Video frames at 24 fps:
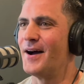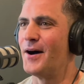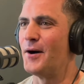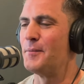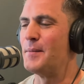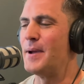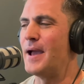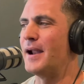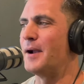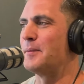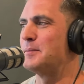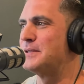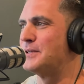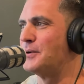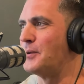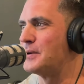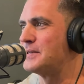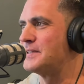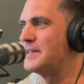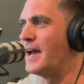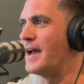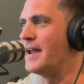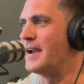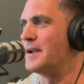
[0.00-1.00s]
Oh, man, I'm so
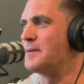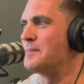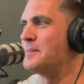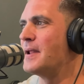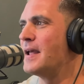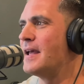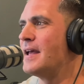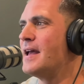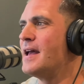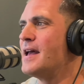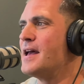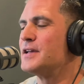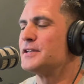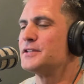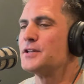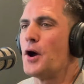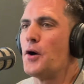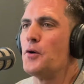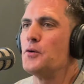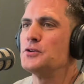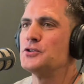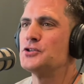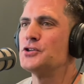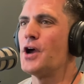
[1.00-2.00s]
excited.
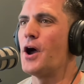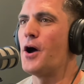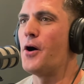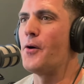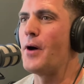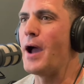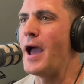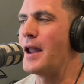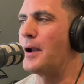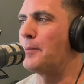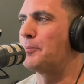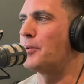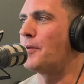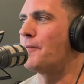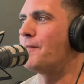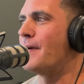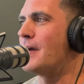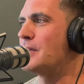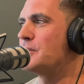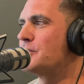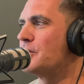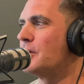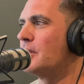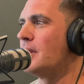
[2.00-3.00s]
So Joe, at a
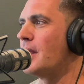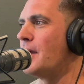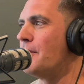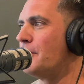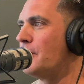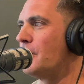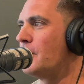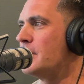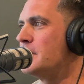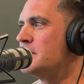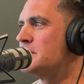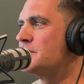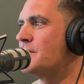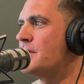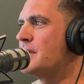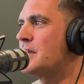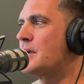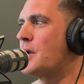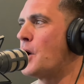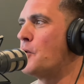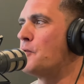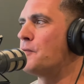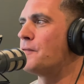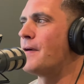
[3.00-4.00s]
professional level, is the
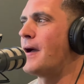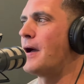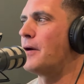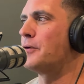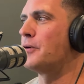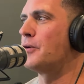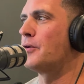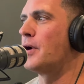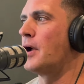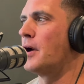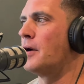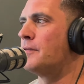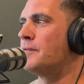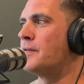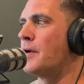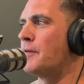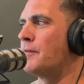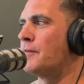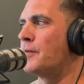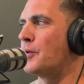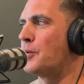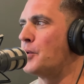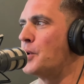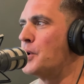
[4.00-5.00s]
co-founder of
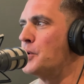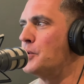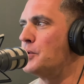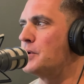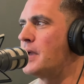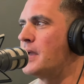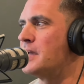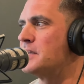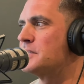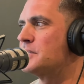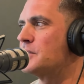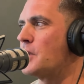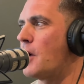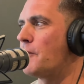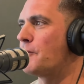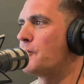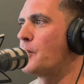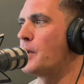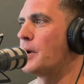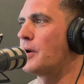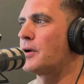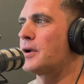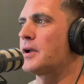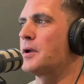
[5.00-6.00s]
Veroot, a
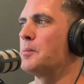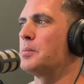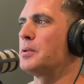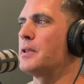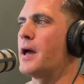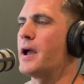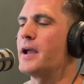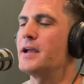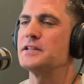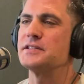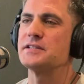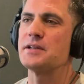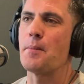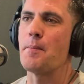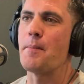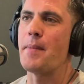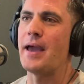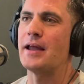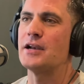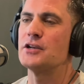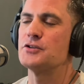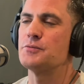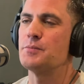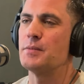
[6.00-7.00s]
software compliance
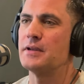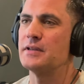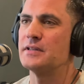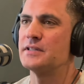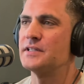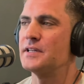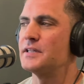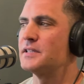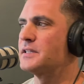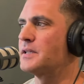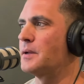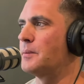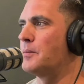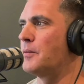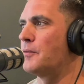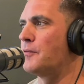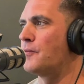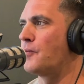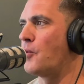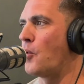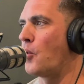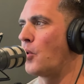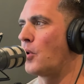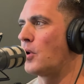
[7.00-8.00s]
management system
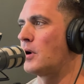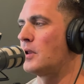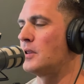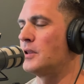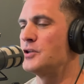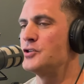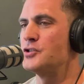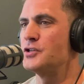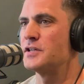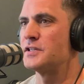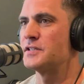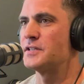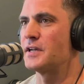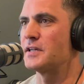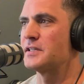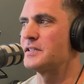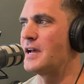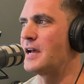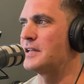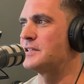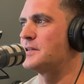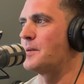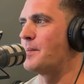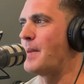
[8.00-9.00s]
for logistics.
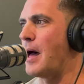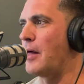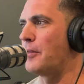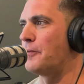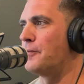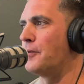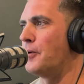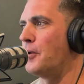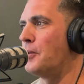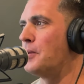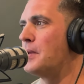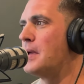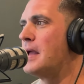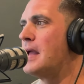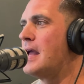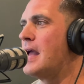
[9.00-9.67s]
That's a mouthful.